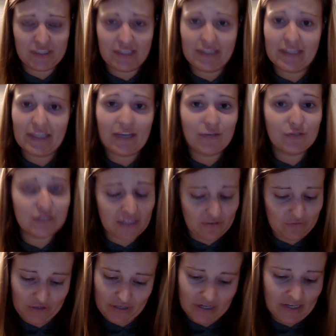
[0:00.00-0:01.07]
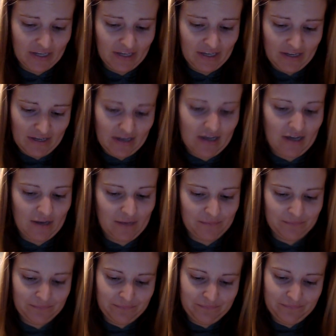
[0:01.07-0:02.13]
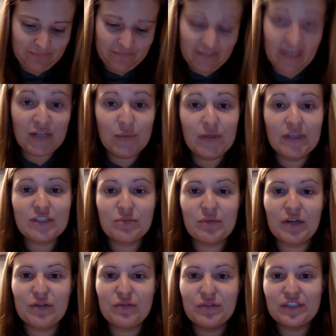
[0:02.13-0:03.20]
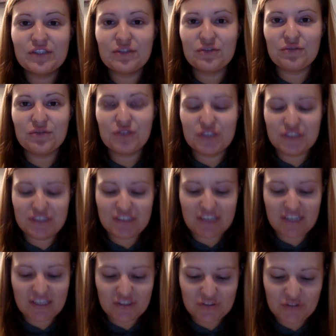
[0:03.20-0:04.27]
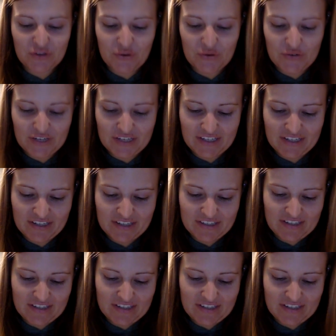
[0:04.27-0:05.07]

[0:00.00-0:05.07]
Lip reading: a lifesaver. Anyway, some benefits of first cycle coding.